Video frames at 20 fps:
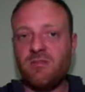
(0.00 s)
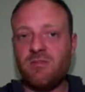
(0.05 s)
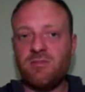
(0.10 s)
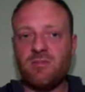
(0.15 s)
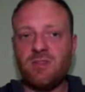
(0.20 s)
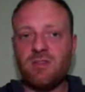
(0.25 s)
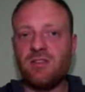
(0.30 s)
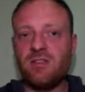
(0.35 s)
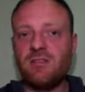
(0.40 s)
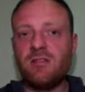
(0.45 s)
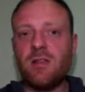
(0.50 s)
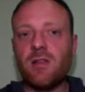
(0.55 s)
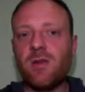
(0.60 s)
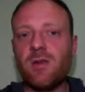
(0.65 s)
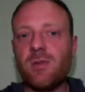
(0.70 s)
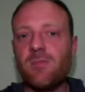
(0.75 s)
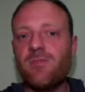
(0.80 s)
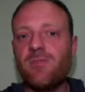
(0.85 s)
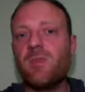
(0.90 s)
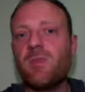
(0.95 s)
this is lower,
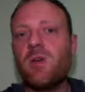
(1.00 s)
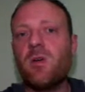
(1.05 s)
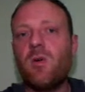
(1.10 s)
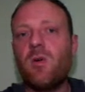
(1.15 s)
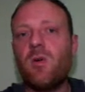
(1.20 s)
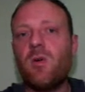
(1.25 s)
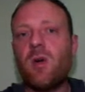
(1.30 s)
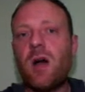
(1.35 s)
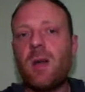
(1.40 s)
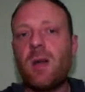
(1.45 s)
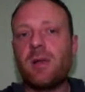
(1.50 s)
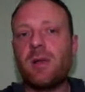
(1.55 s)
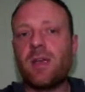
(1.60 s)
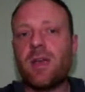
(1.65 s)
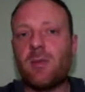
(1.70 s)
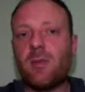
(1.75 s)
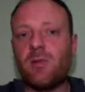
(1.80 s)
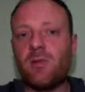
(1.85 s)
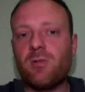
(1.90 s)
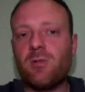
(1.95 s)
or upper
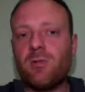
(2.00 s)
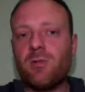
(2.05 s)
camel,